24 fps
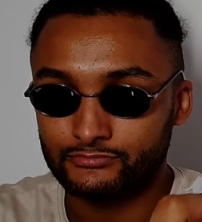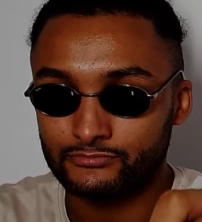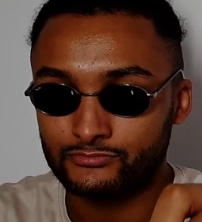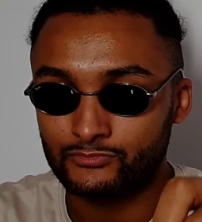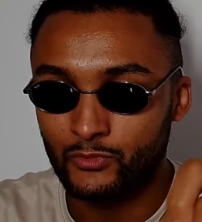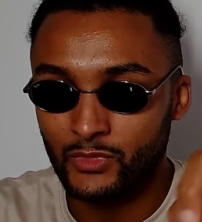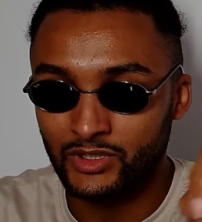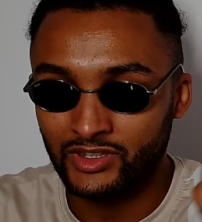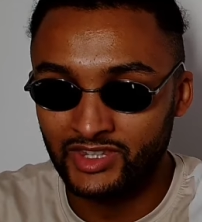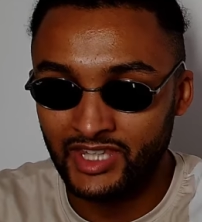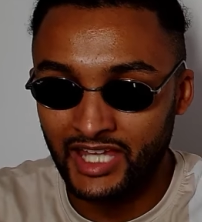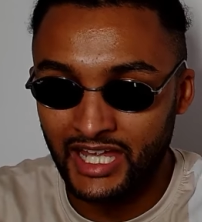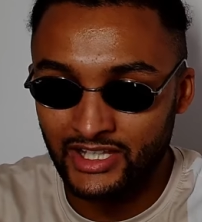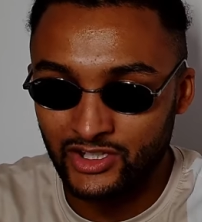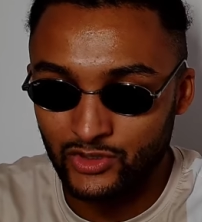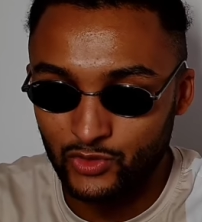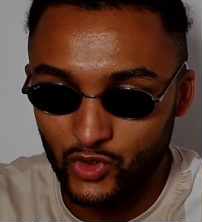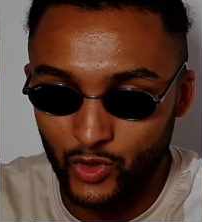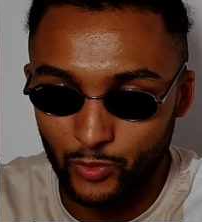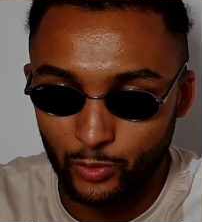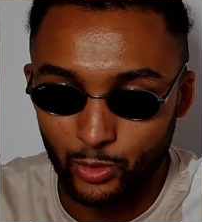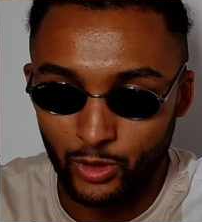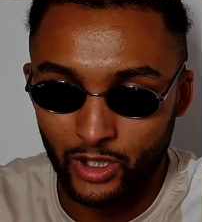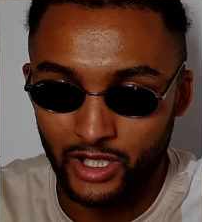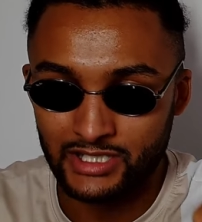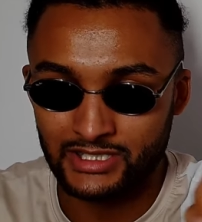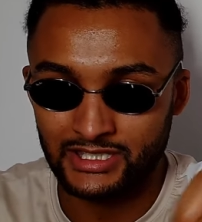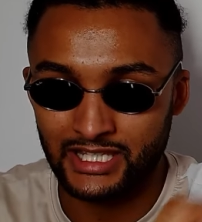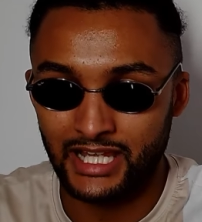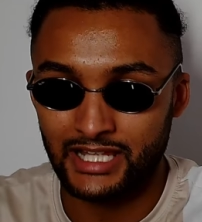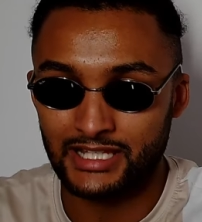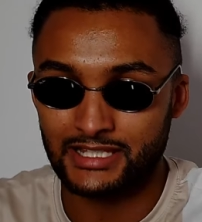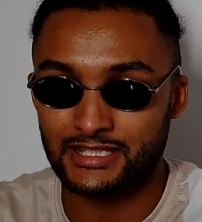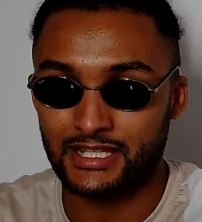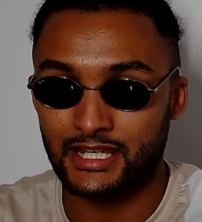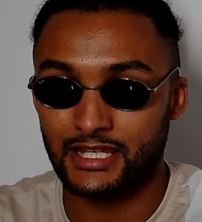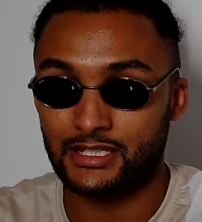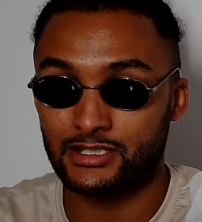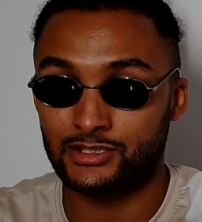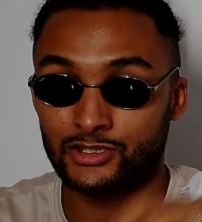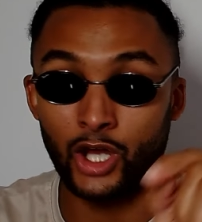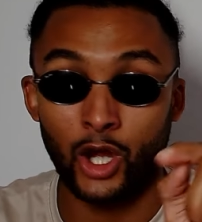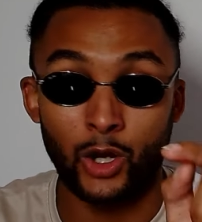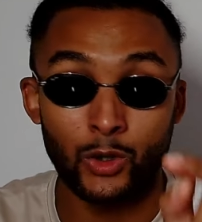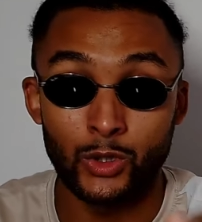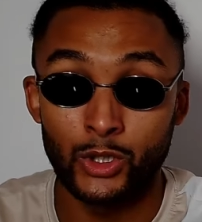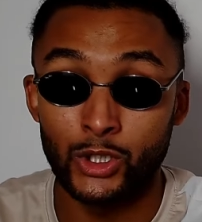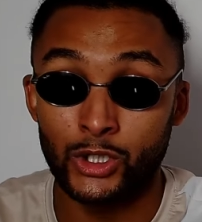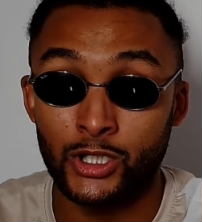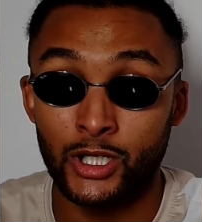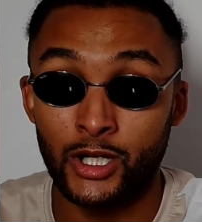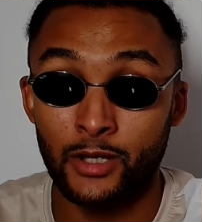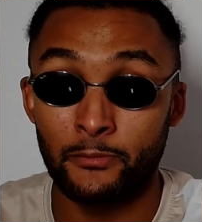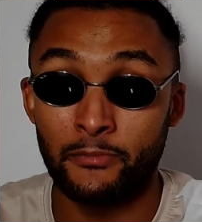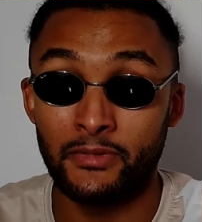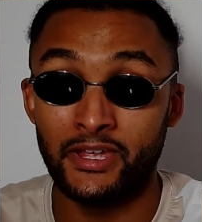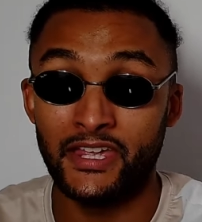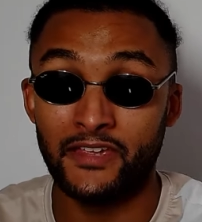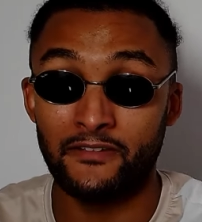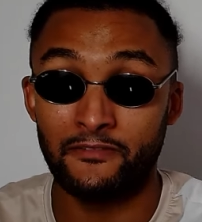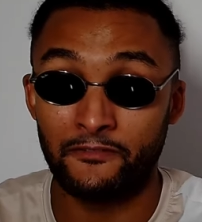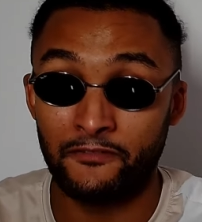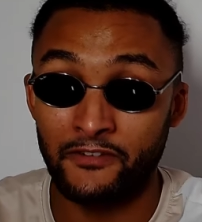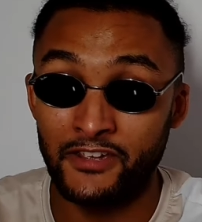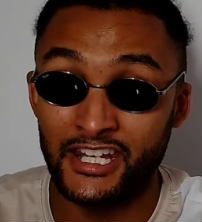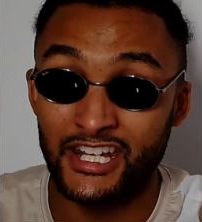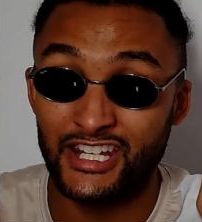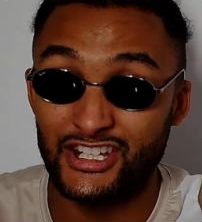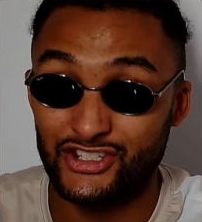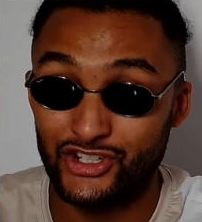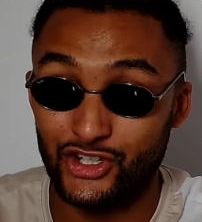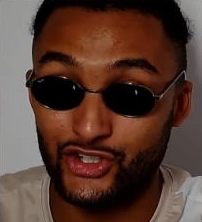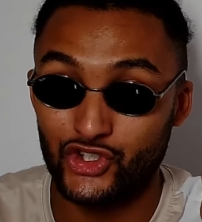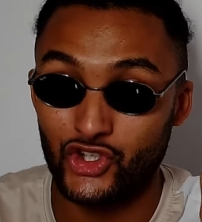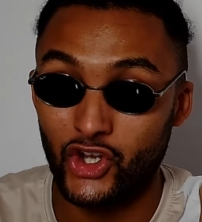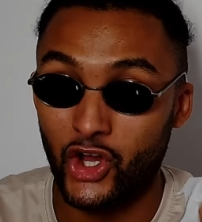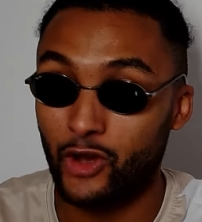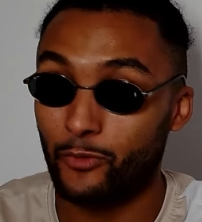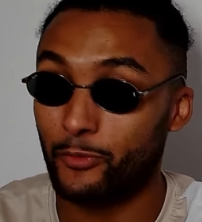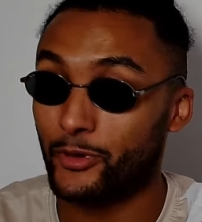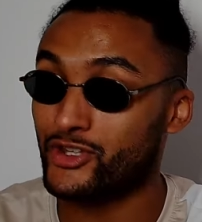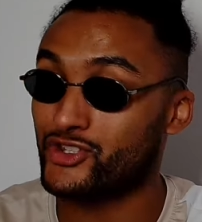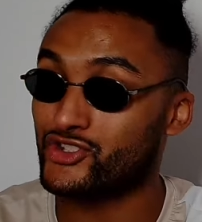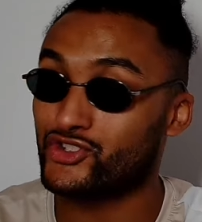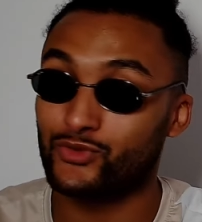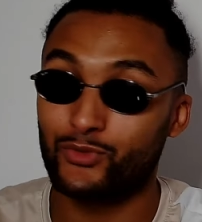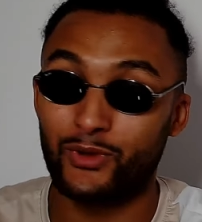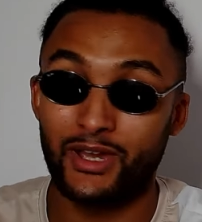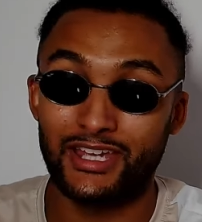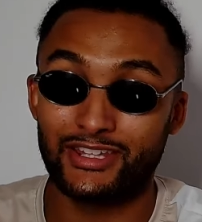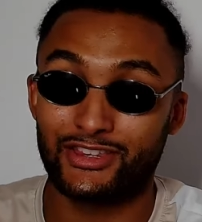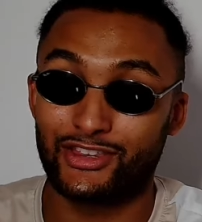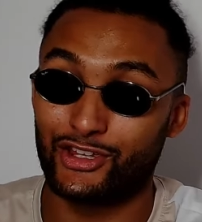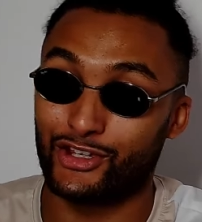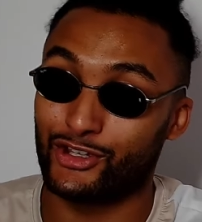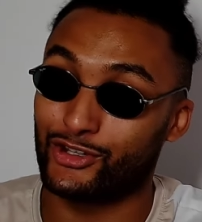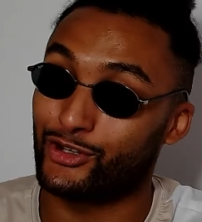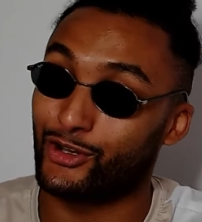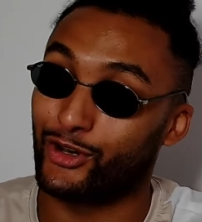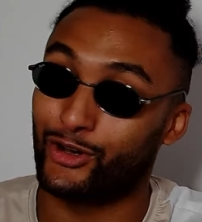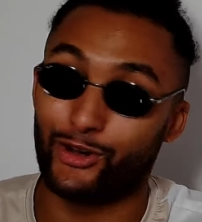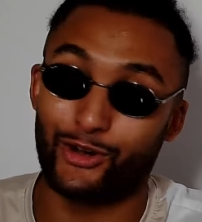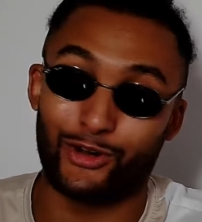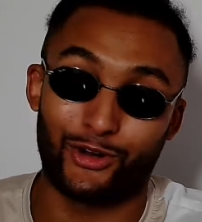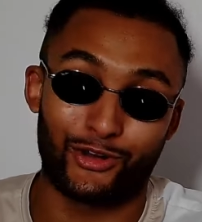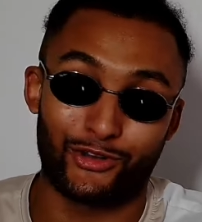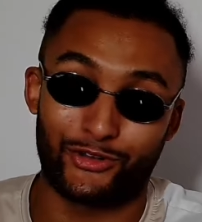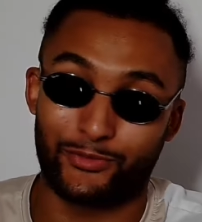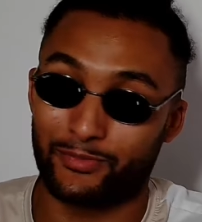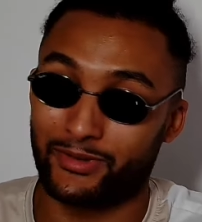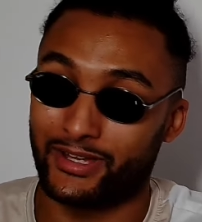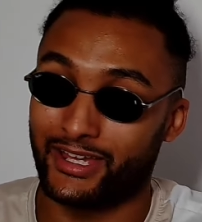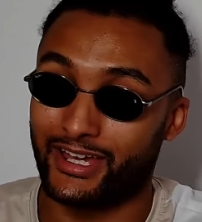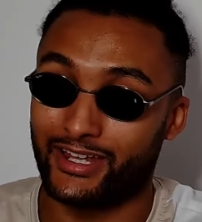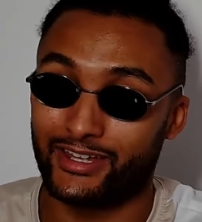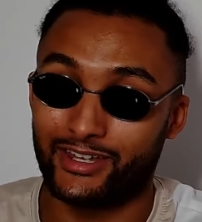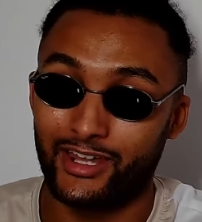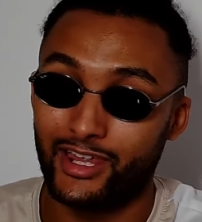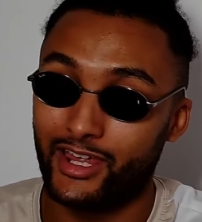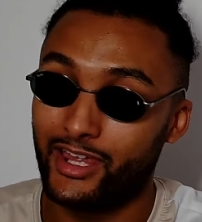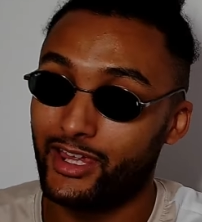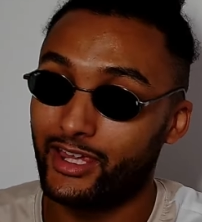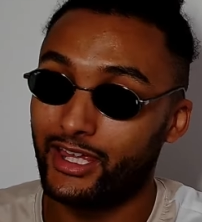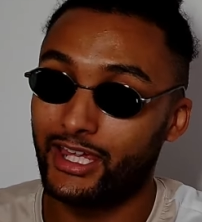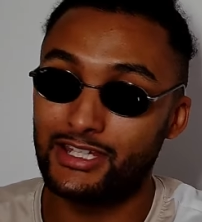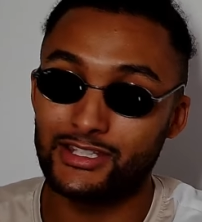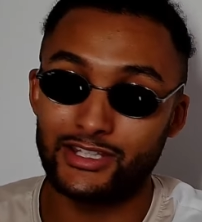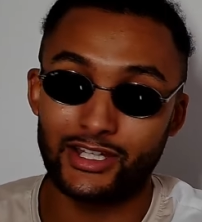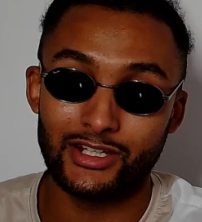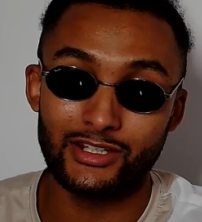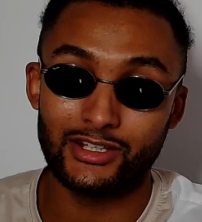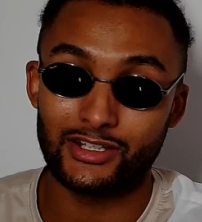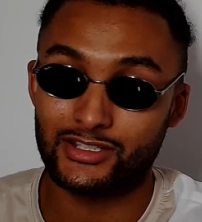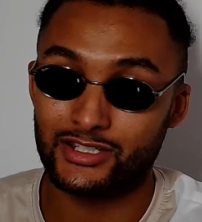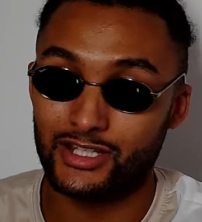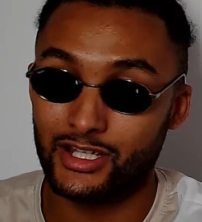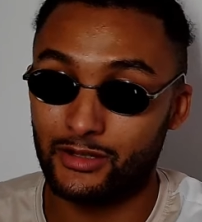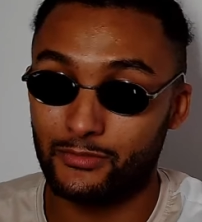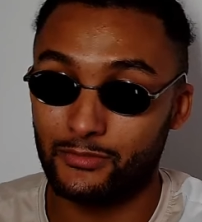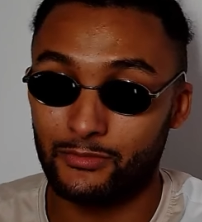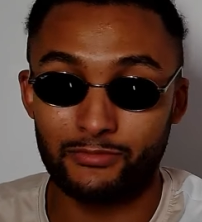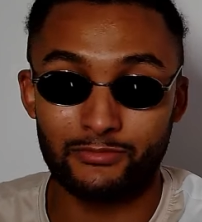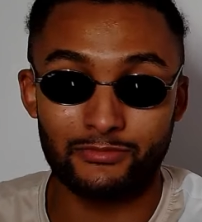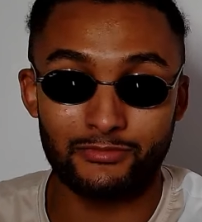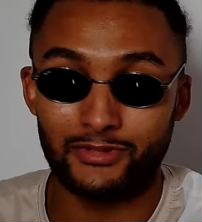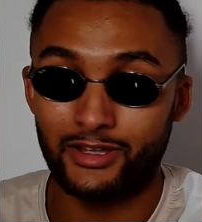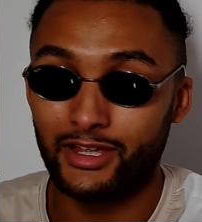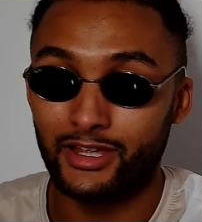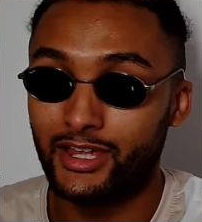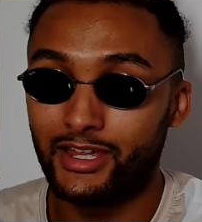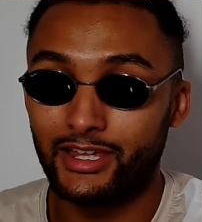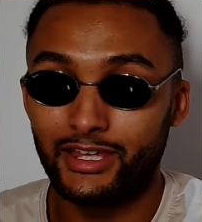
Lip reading: I mean, Daniel Dubois' dad says, "Don't look at me. Finish the job." I swear to God, man. He's under some.